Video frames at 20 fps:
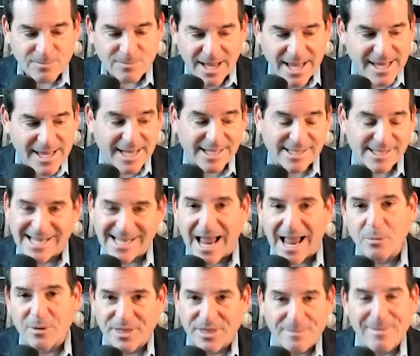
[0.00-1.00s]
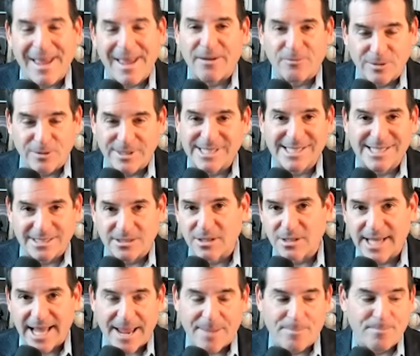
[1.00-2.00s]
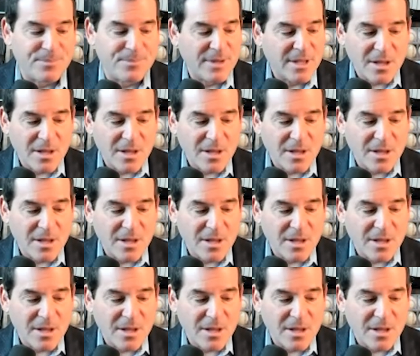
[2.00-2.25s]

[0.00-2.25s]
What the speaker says: and I sat with him every single game.